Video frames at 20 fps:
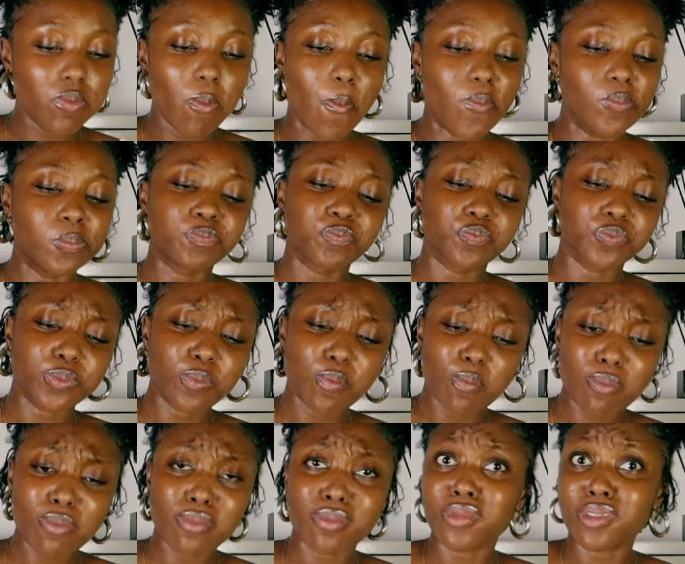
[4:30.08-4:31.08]

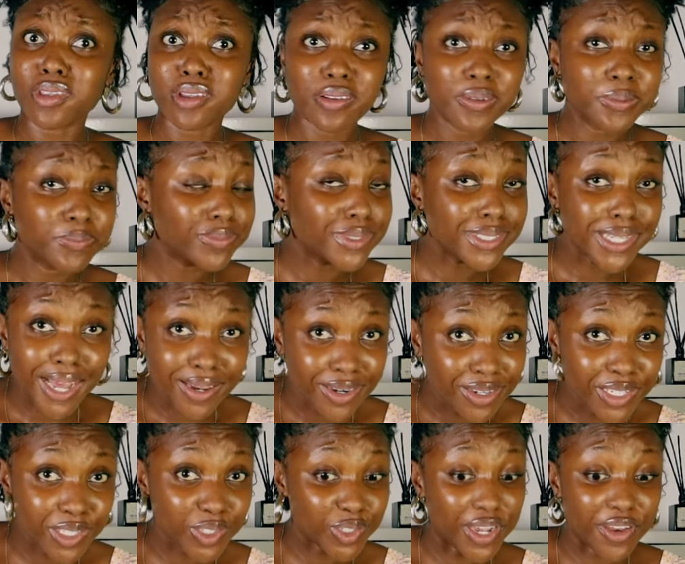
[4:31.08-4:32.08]

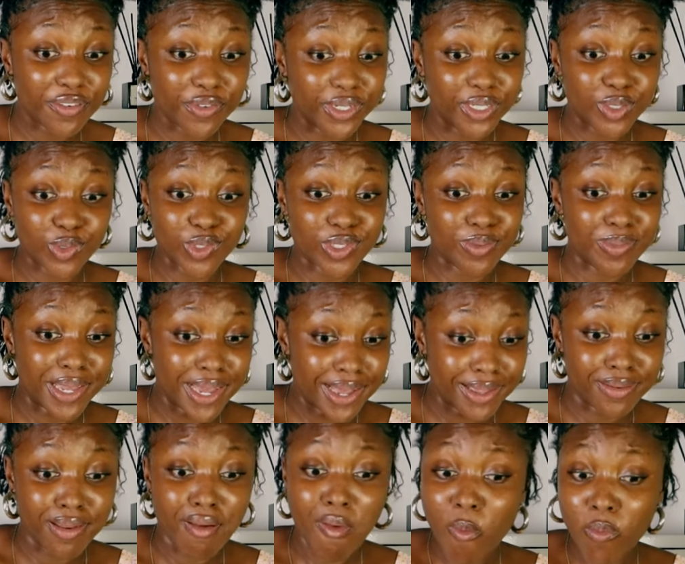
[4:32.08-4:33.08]
don't need to try for it with me,
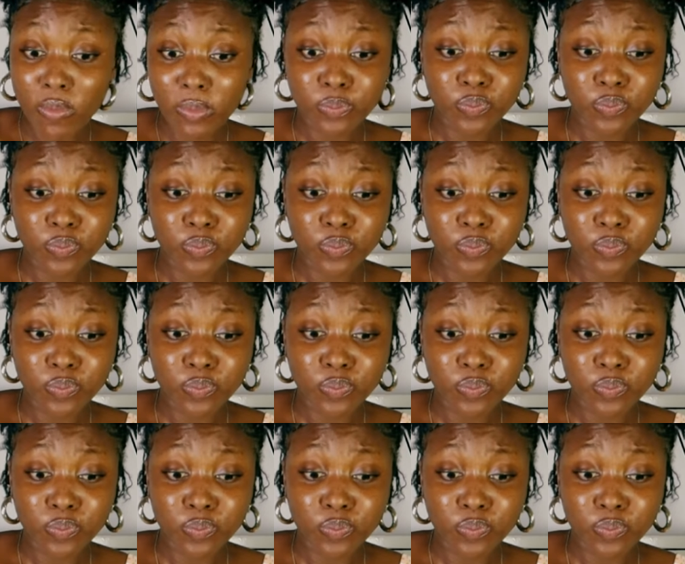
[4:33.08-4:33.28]
Anne.